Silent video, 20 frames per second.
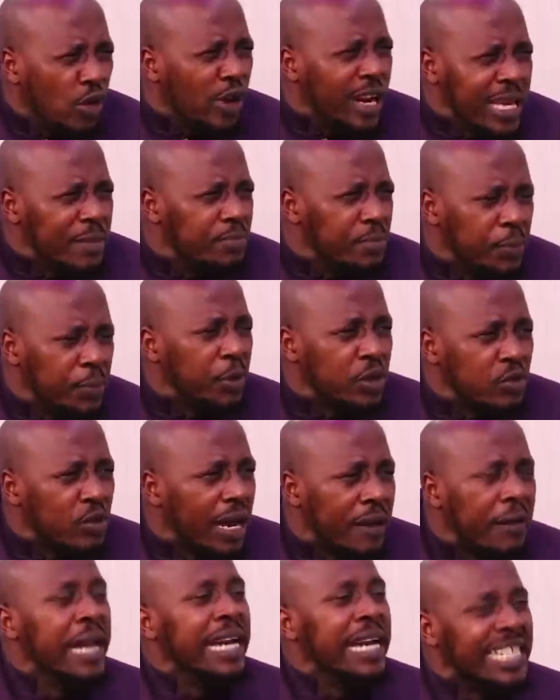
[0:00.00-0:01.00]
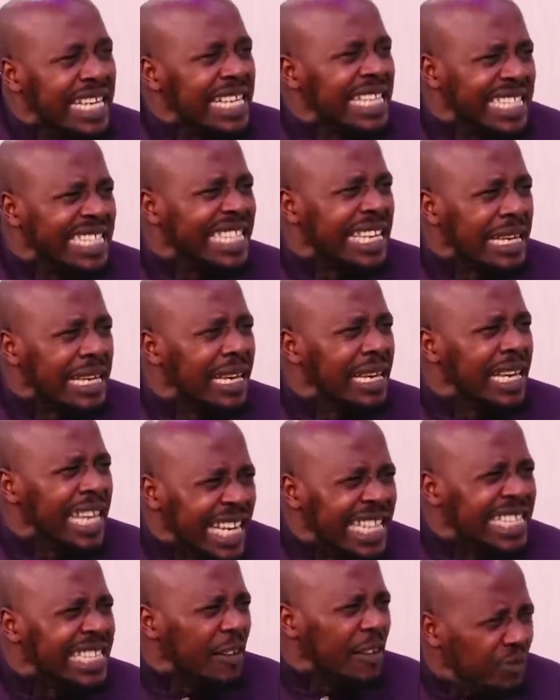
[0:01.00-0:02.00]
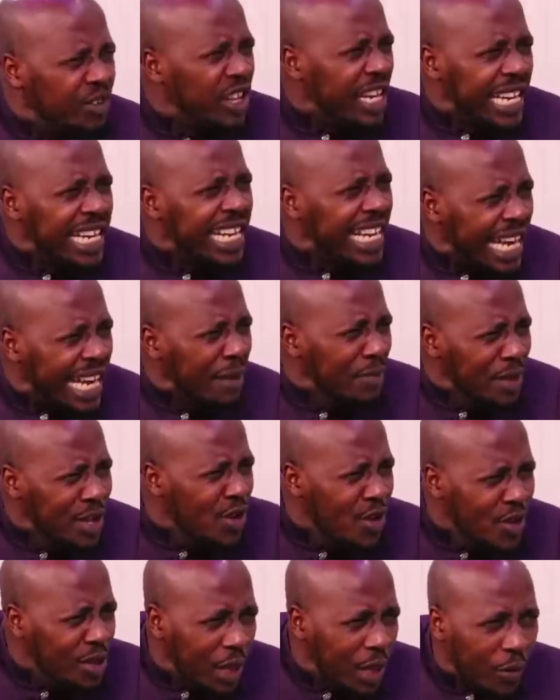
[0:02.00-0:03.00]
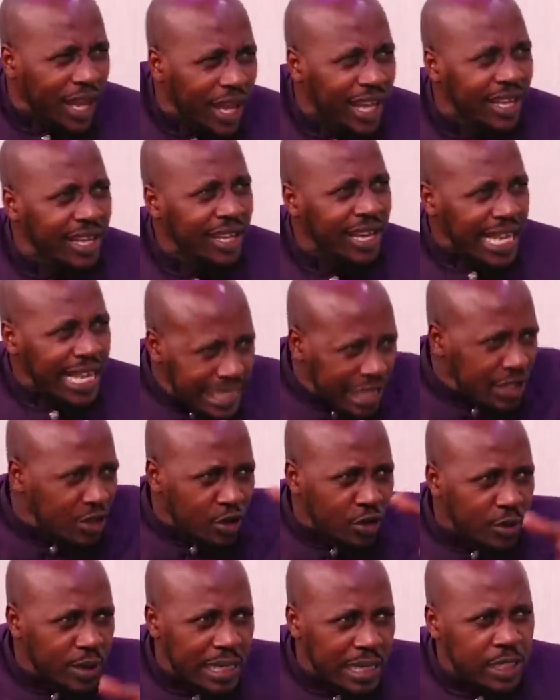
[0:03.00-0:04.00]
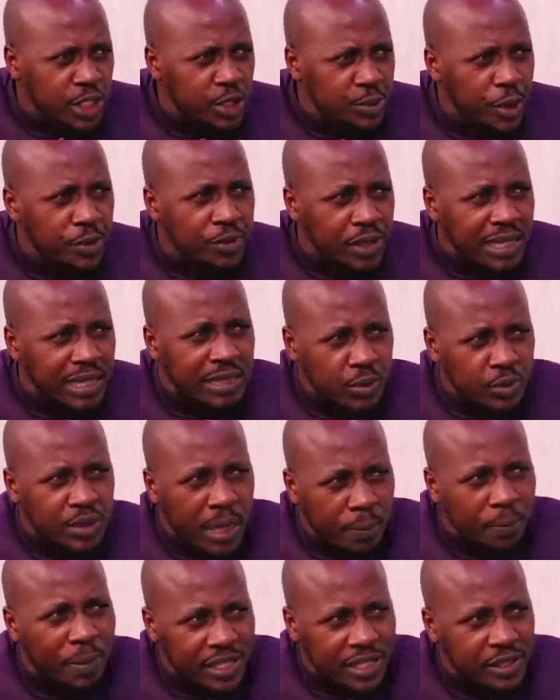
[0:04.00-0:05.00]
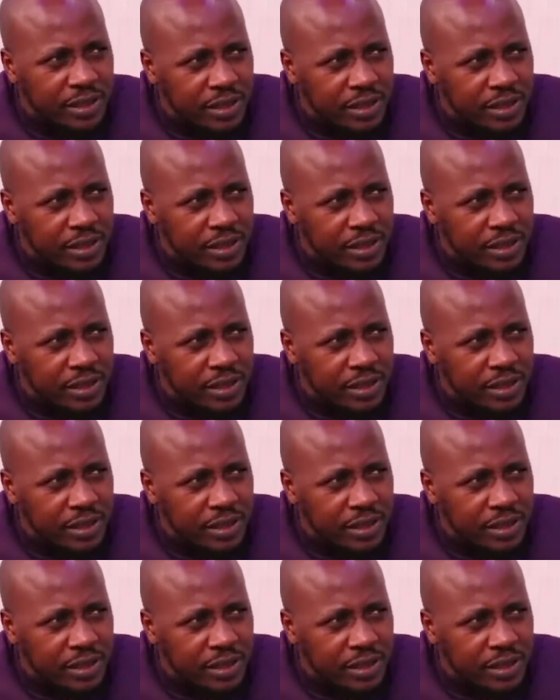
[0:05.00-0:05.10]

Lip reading: quarreling people in your life, texting, interfering, coming all the way, and they don't know the relationship with that